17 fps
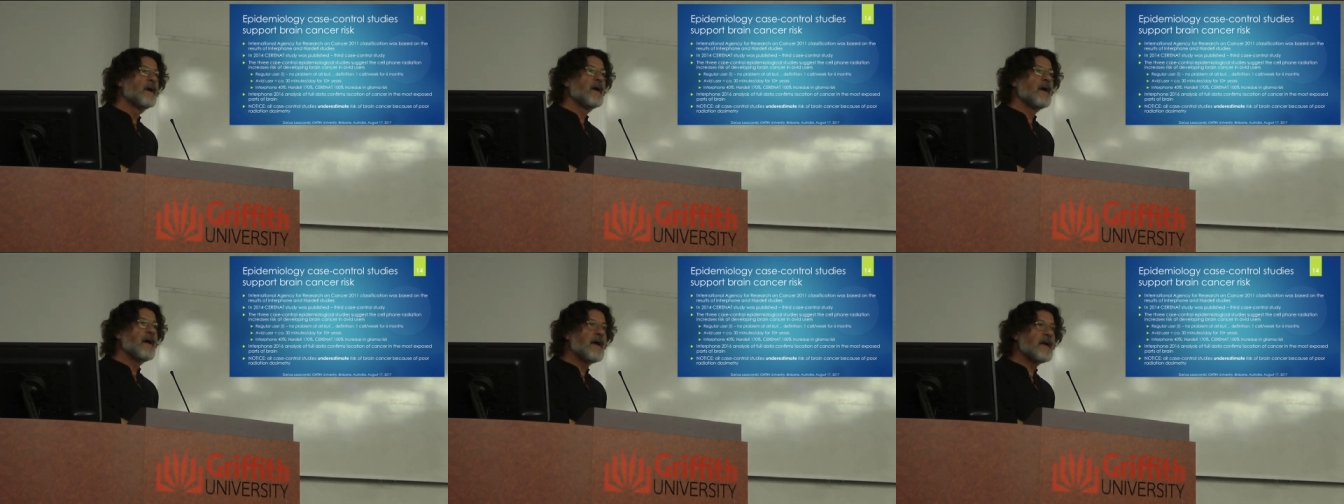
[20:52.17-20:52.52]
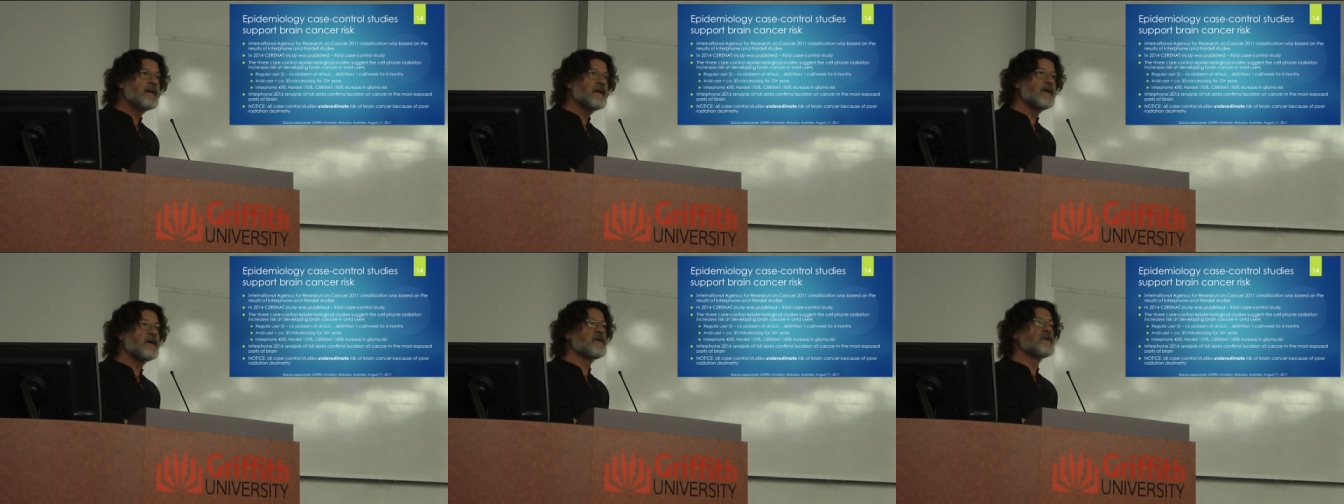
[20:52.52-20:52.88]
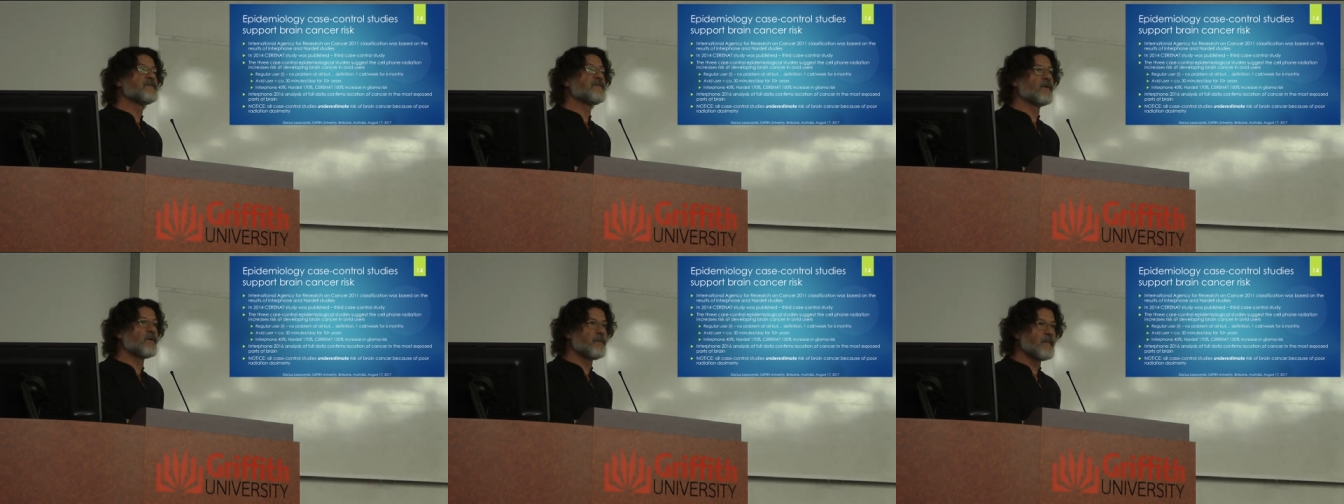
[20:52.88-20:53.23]
any
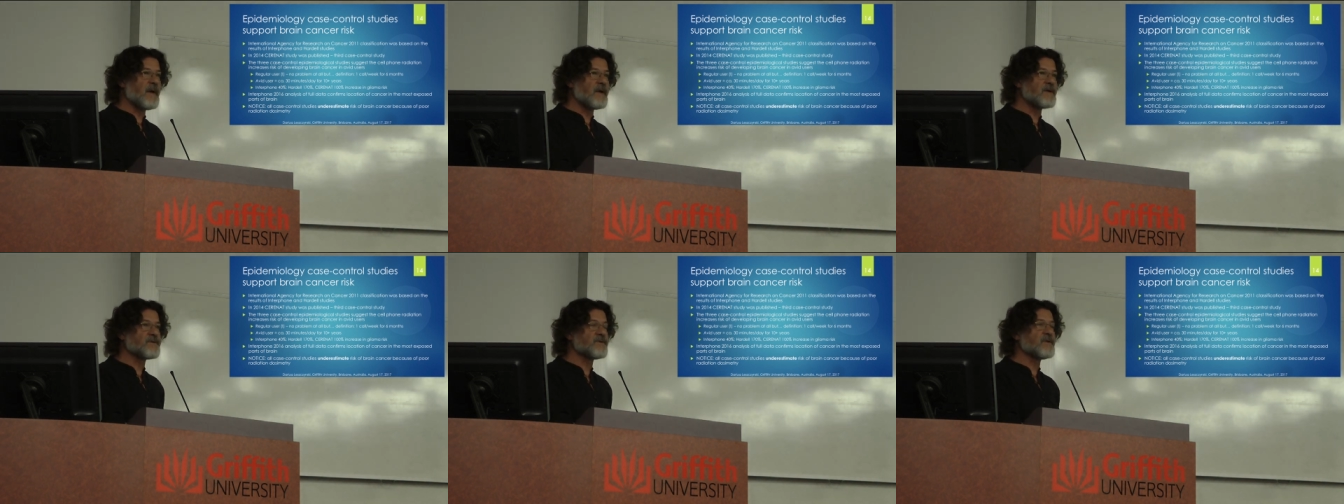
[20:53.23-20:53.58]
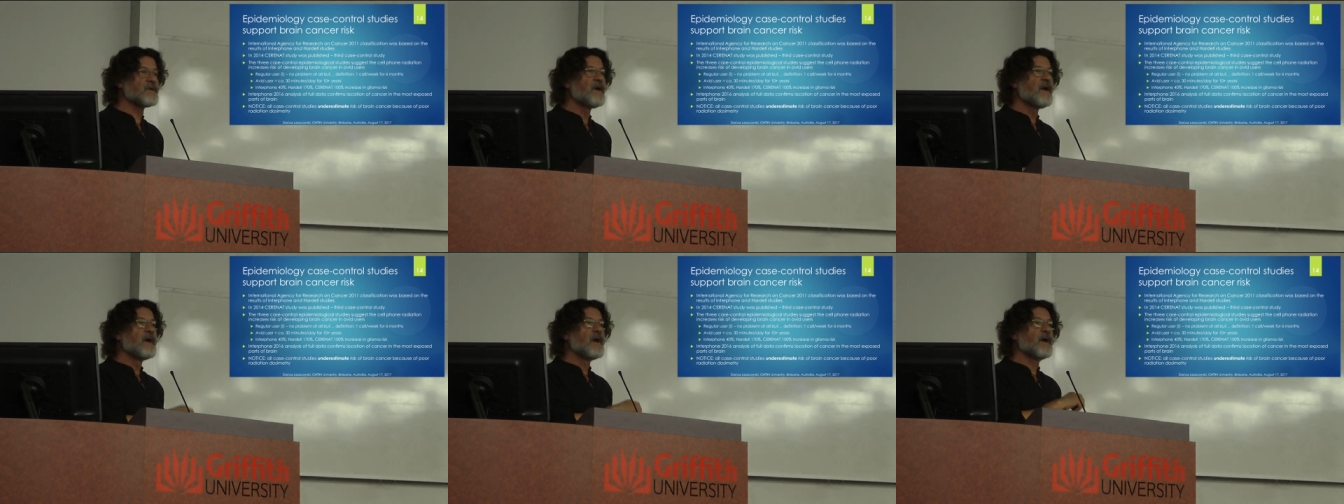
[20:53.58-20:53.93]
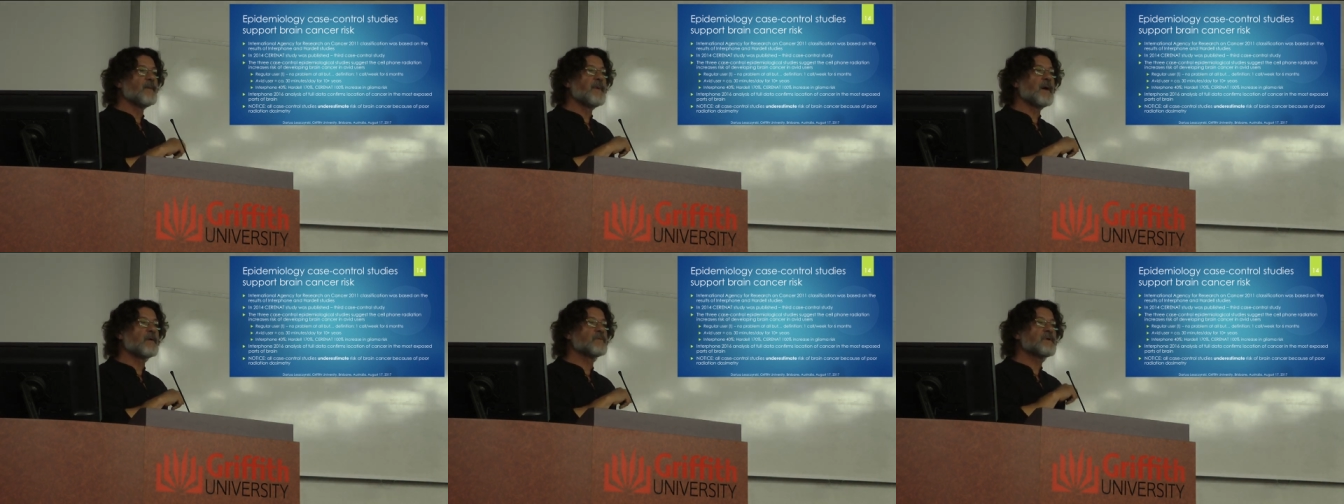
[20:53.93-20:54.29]
information
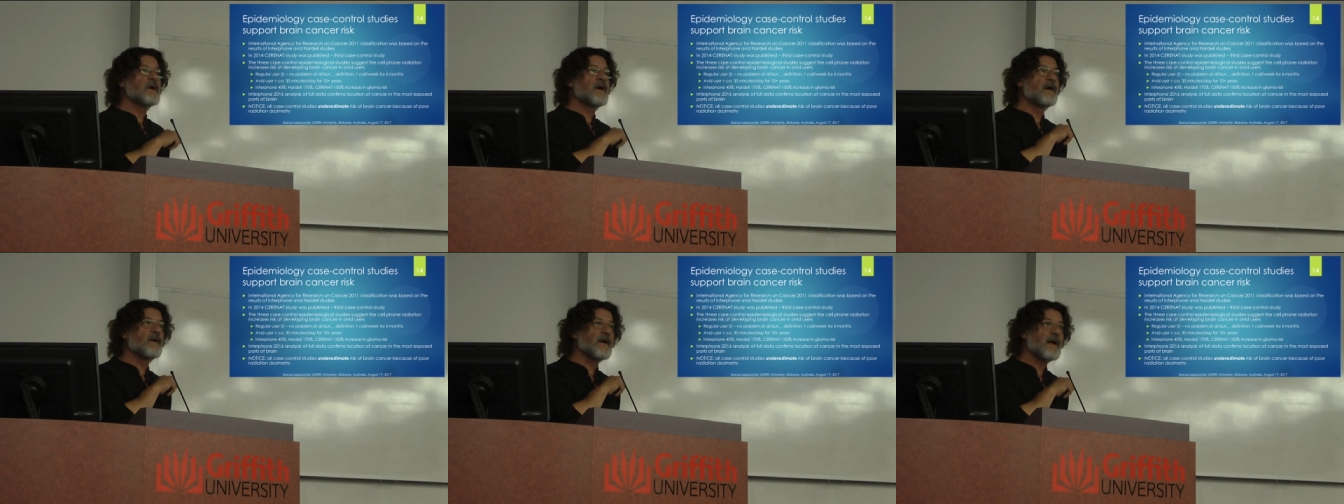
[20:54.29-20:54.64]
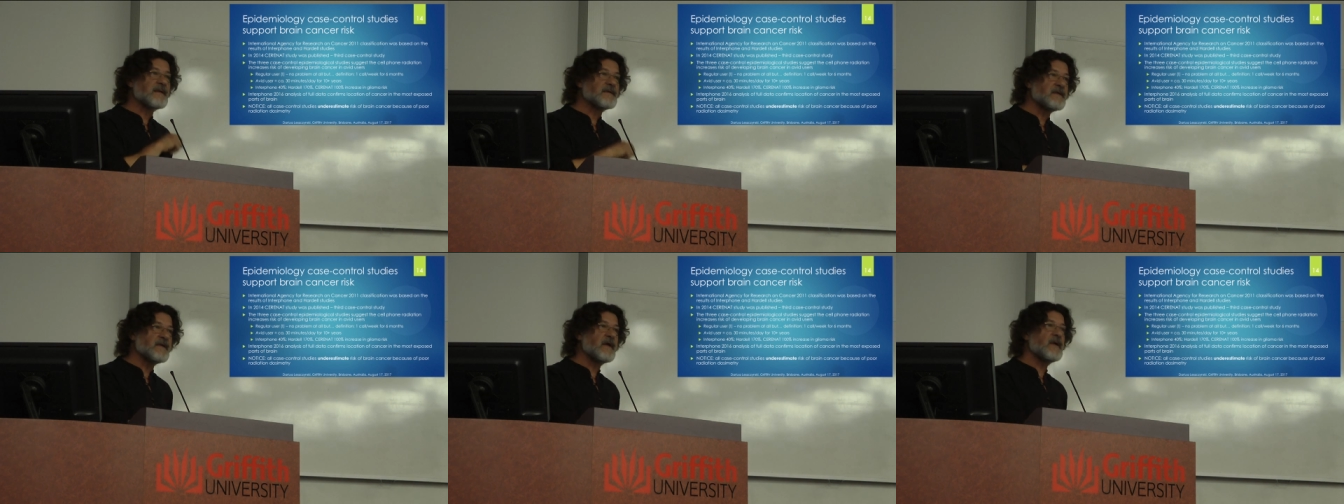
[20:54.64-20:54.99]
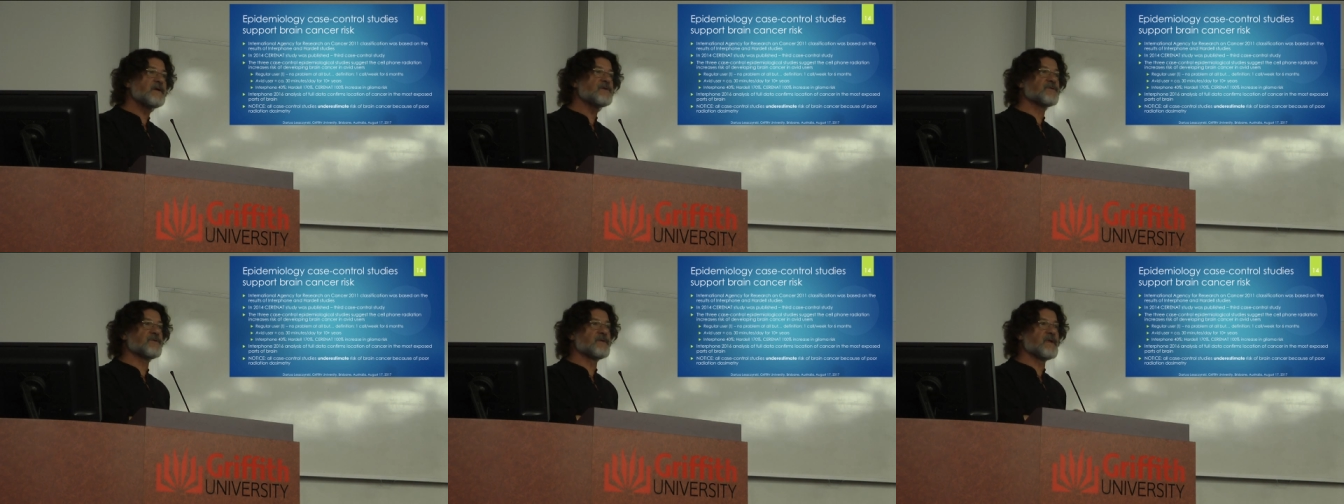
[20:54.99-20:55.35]
about
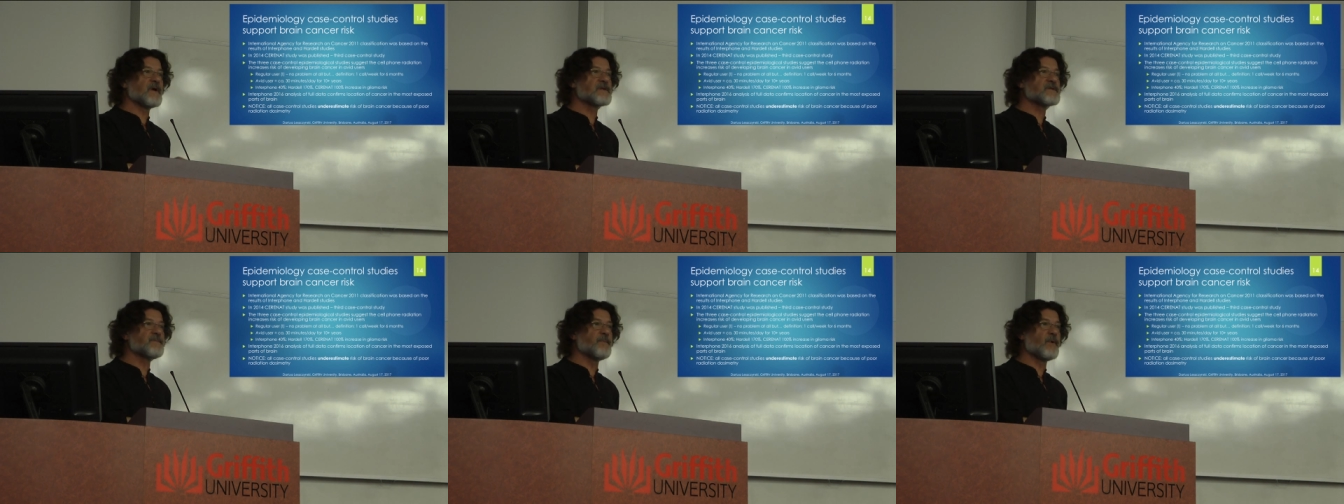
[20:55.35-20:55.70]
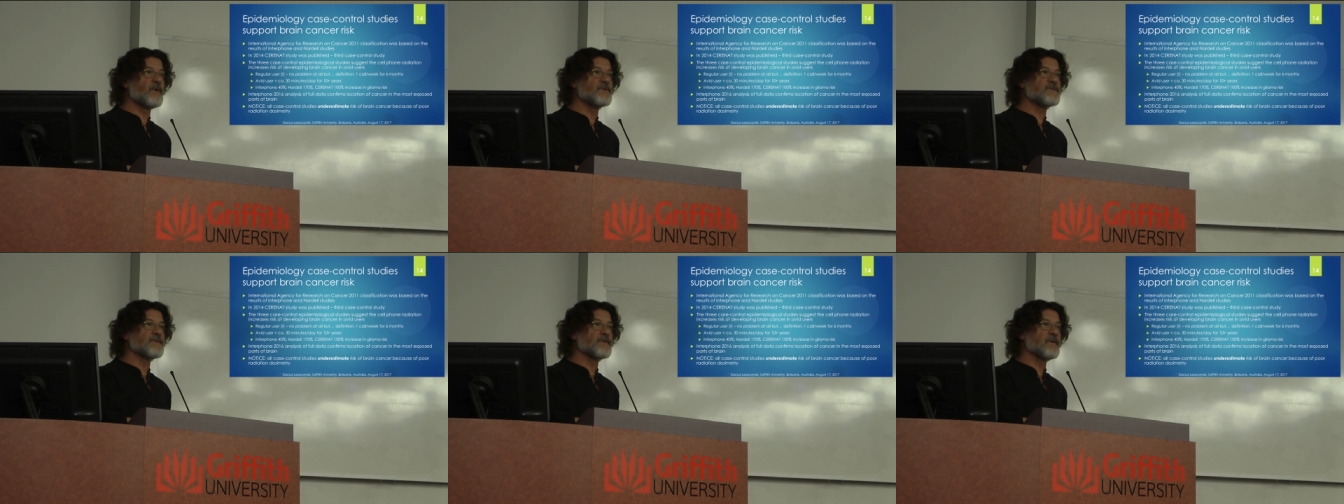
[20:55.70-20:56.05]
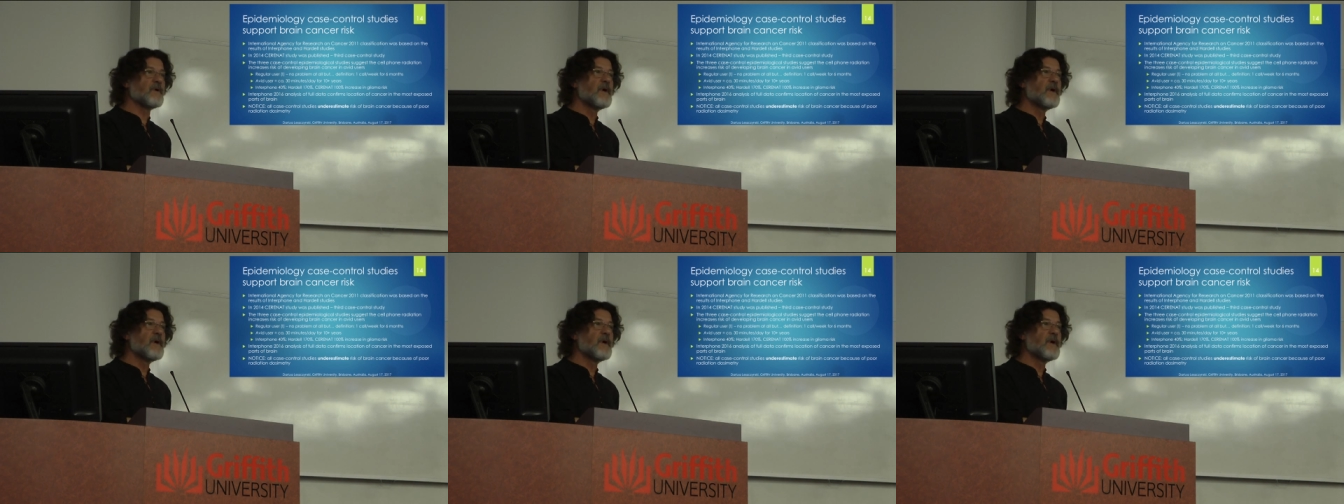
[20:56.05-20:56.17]
radiation exposure.